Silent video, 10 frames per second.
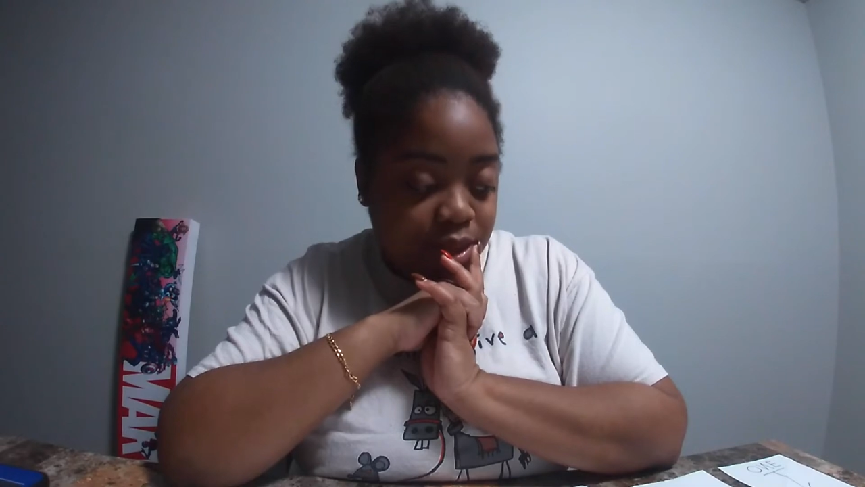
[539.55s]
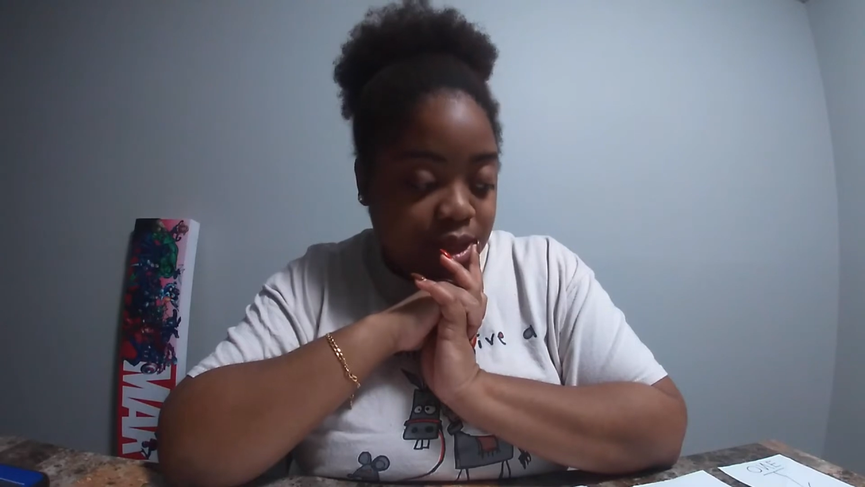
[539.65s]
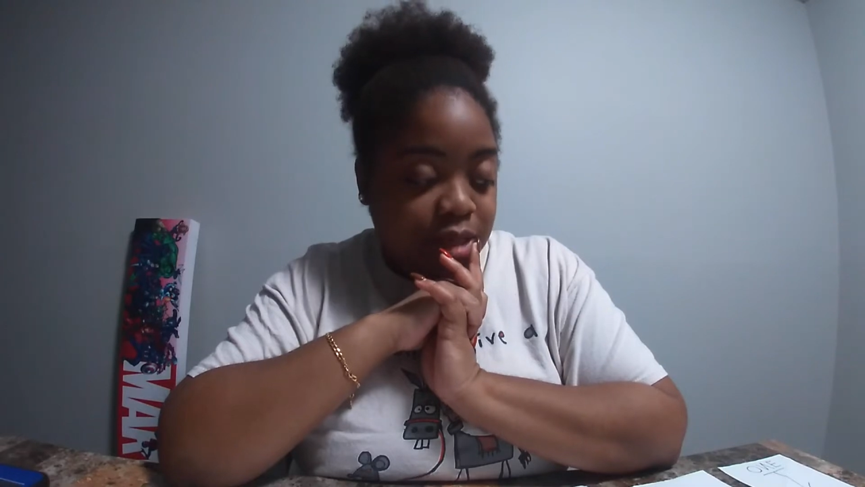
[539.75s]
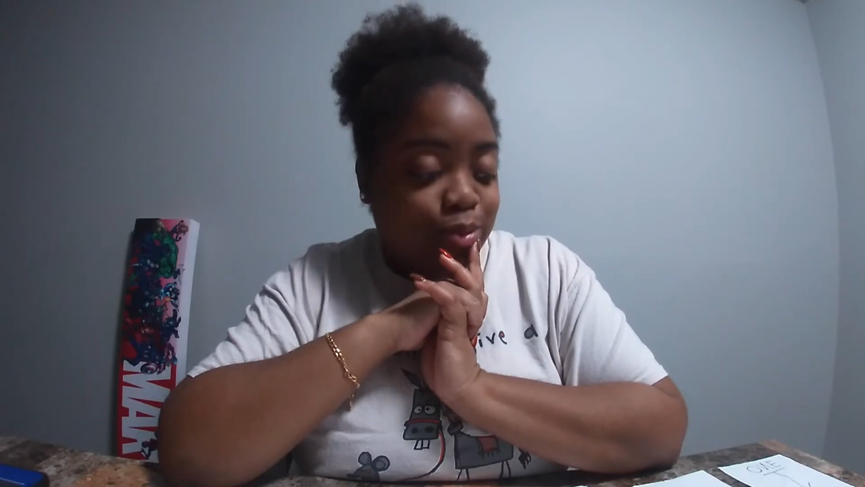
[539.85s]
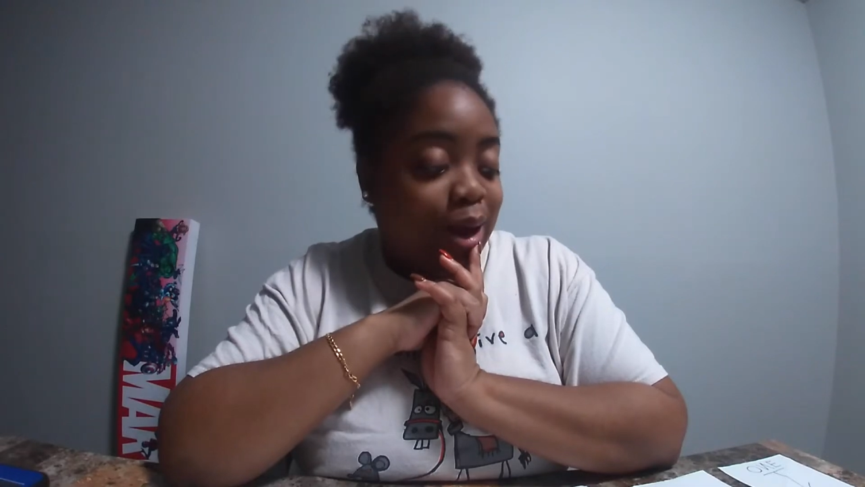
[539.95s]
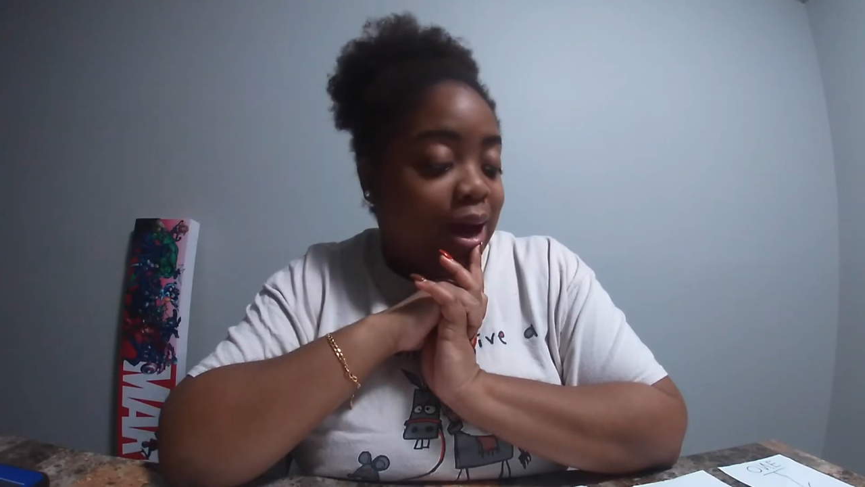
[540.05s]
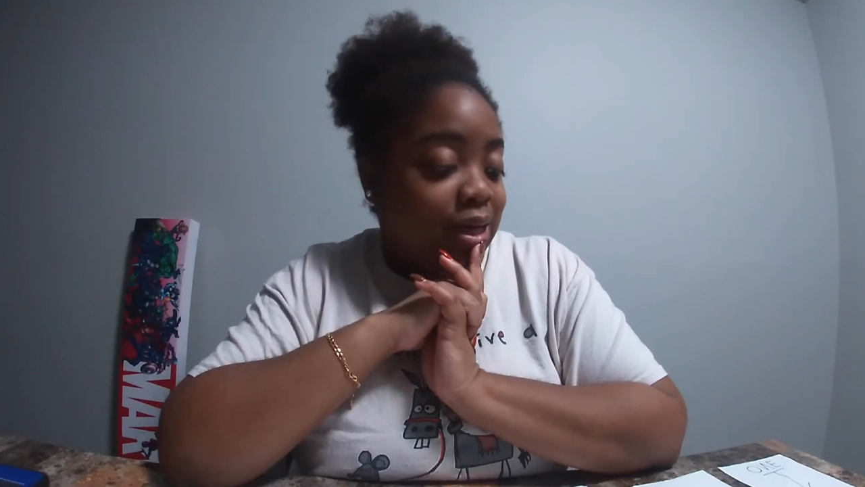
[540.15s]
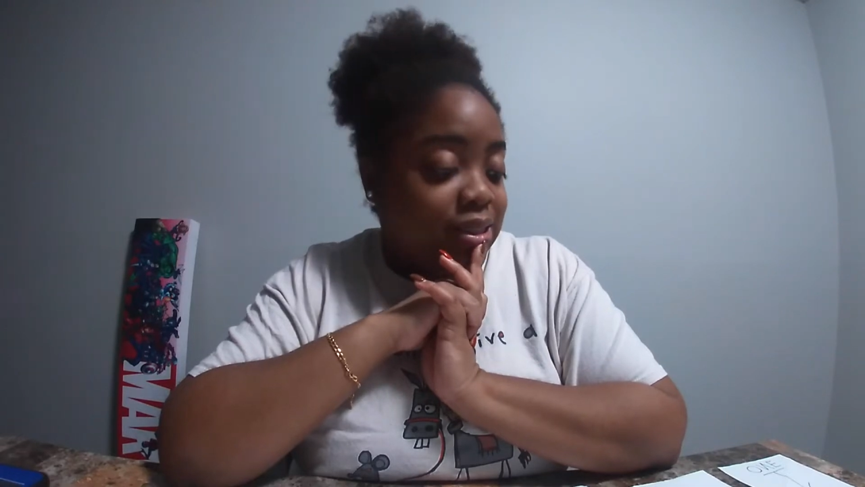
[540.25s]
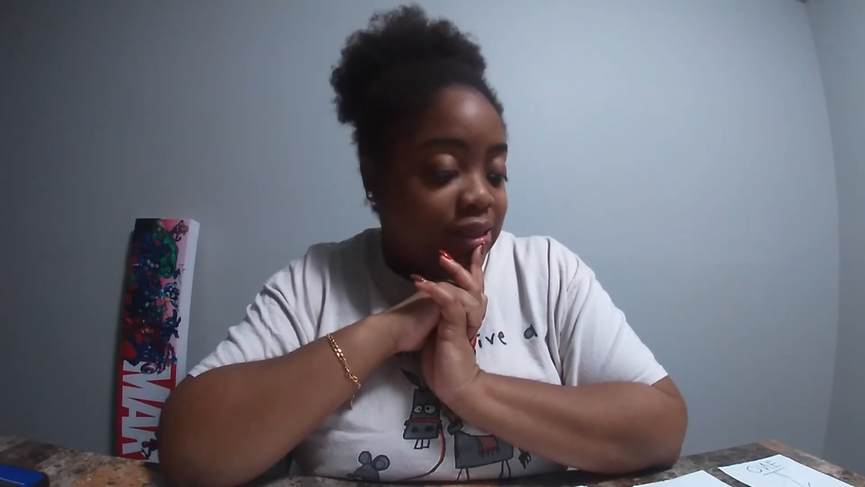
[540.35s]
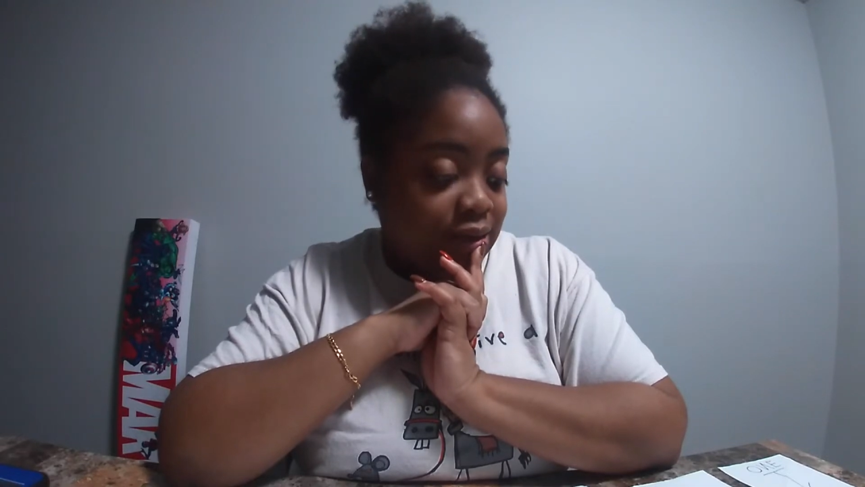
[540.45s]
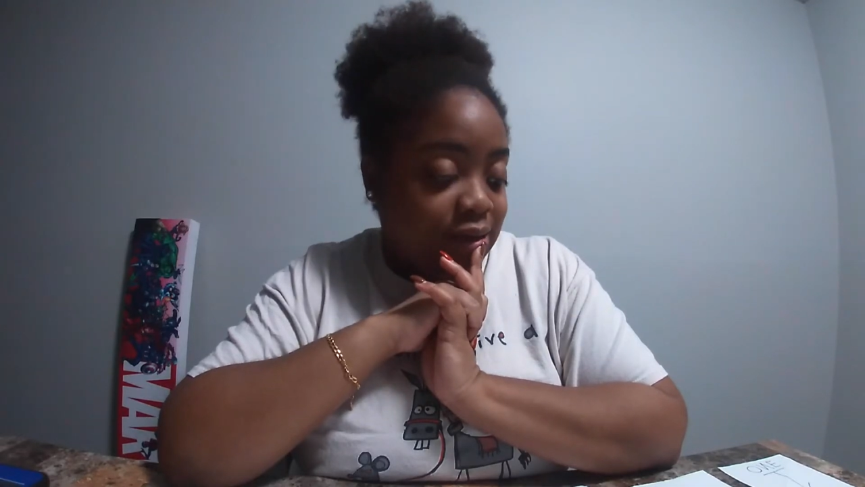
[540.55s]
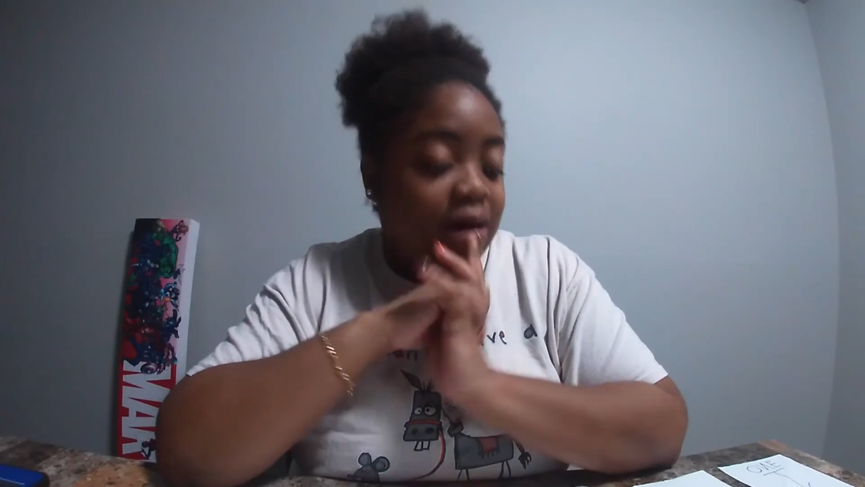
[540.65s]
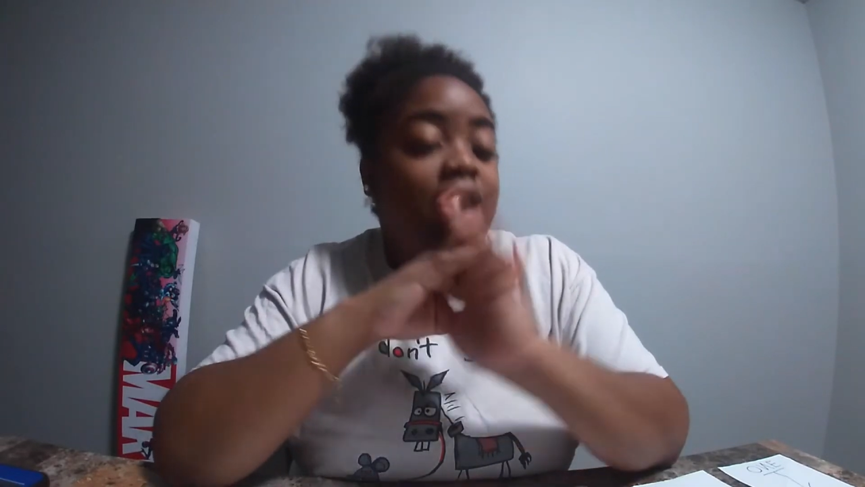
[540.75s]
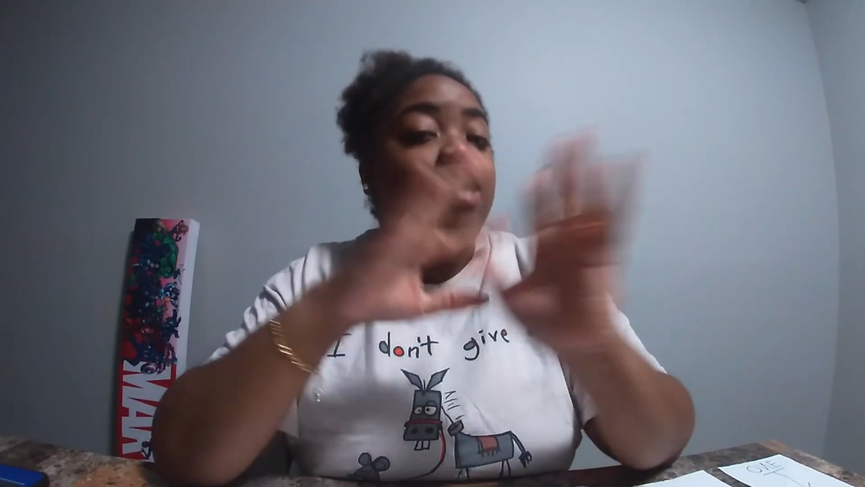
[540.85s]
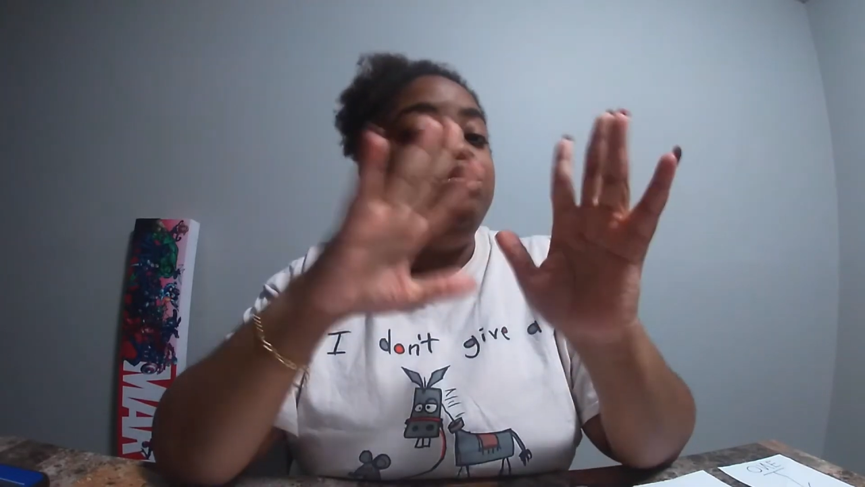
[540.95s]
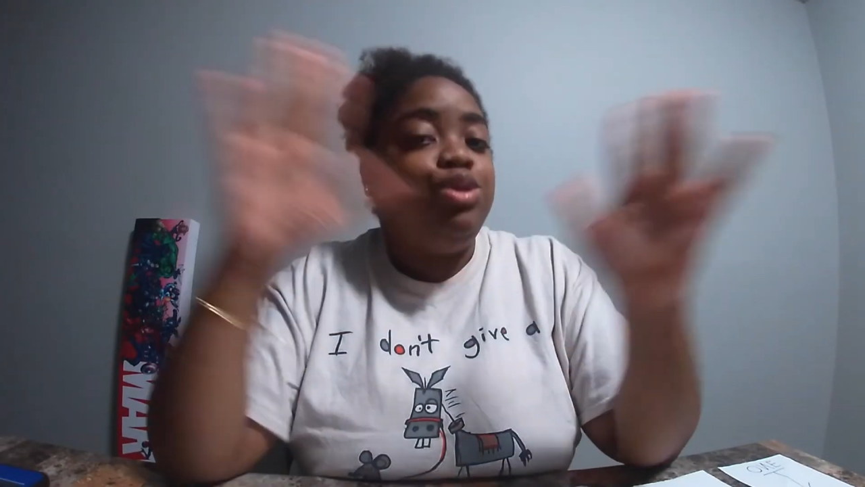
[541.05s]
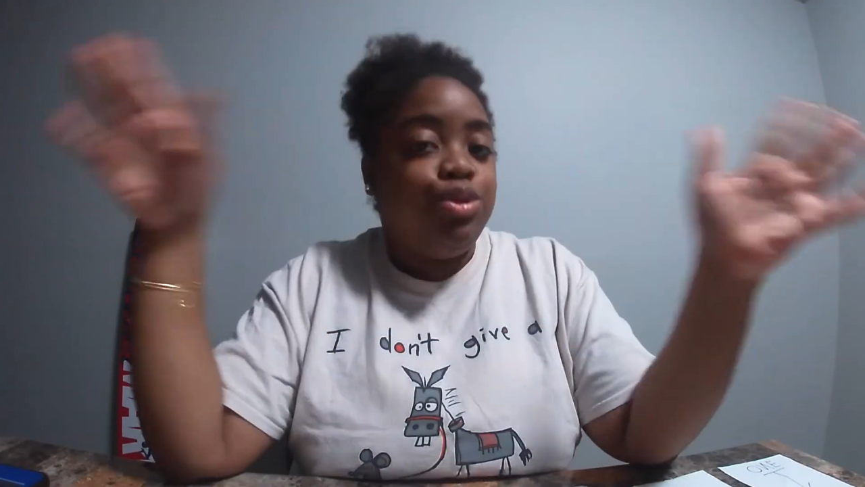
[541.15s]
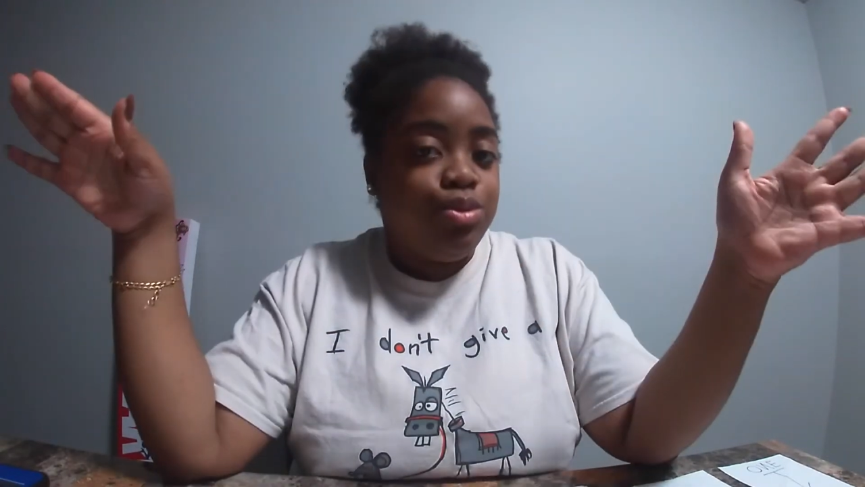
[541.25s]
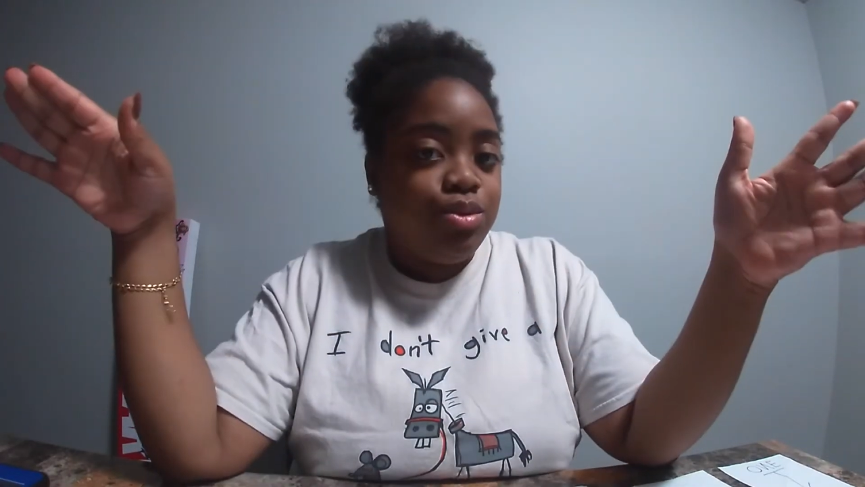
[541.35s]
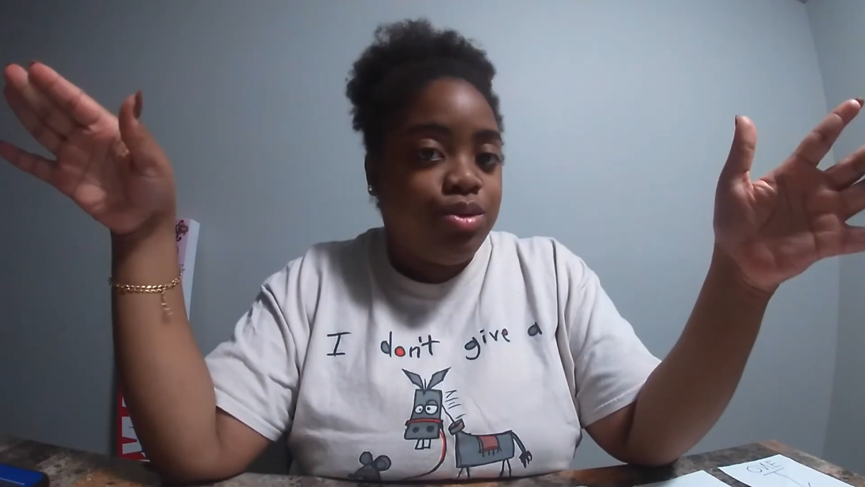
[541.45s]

That's what I see. Up to.